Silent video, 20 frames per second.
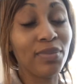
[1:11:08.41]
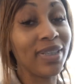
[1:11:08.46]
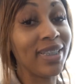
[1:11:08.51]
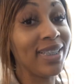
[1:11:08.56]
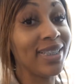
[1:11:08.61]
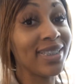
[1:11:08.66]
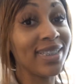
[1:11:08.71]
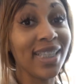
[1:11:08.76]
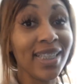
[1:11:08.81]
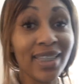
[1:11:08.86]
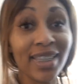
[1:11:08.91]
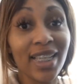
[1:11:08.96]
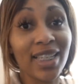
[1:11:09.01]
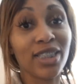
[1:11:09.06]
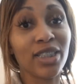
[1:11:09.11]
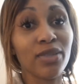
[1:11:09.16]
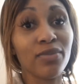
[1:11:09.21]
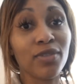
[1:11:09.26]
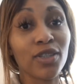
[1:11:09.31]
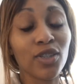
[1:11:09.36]
please hit that
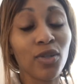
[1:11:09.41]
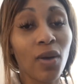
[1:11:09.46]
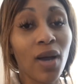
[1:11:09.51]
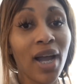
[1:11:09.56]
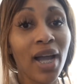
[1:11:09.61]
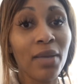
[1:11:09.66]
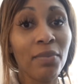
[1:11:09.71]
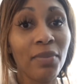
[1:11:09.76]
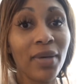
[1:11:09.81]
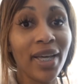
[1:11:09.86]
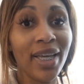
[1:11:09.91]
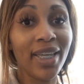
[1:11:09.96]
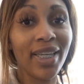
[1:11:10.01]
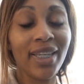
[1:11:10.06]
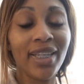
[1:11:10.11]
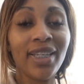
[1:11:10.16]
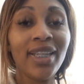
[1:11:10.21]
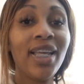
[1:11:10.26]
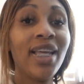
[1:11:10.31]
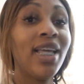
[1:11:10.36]
subscribe
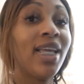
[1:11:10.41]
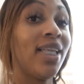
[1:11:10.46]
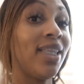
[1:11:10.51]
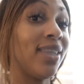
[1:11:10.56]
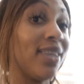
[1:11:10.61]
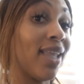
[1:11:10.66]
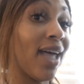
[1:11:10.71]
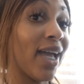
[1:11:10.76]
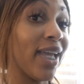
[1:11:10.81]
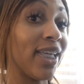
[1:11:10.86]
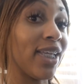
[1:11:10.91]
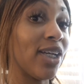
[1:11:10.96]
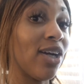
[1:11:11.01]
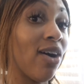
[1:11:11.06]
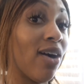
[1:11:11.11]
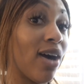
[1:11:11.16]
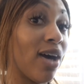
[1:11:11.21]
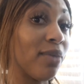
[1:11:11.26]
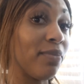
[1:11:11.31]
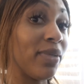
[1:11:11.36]
button, like,
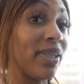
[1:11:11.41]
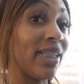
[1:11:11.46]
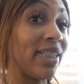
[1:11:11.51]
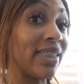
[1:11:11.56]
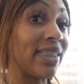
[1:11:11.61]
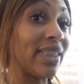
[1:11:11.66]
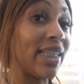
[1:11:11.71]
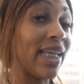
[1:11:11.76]
comment,